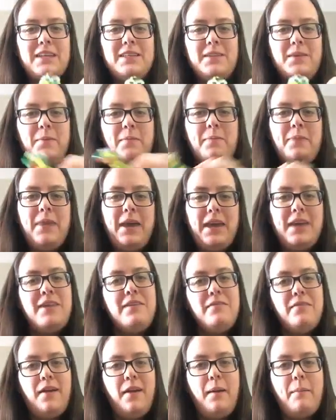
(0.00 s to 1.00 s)
So thank
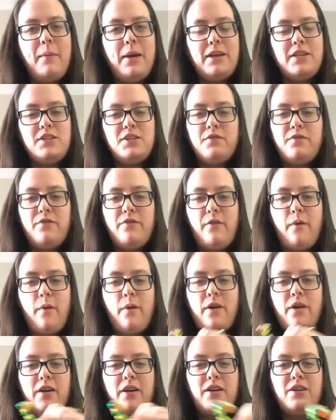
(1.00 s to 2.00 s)
you very much
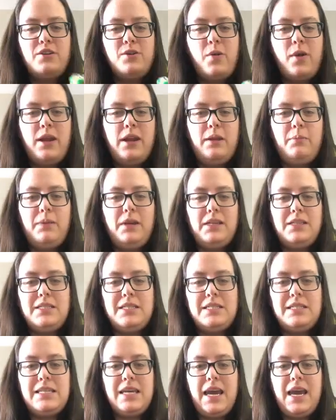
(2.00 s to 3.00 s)
for joining me
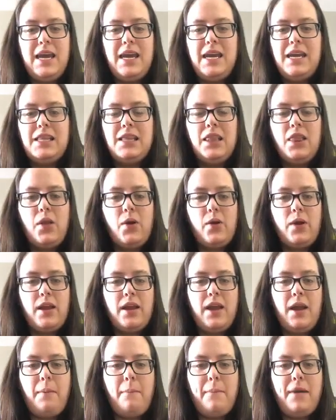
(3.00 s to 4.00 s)
today and
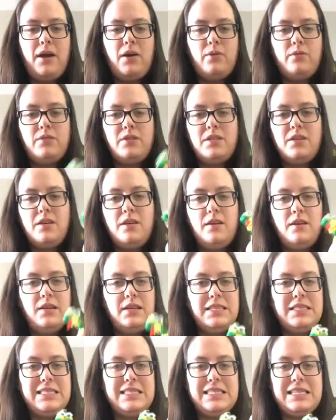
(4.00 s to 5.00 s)
learning about
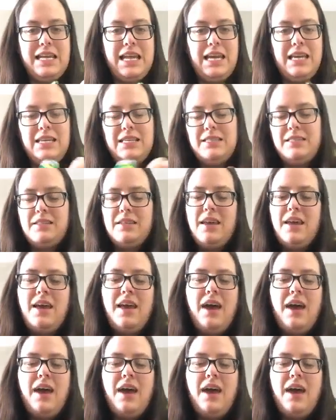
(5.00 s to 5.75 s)
snakes.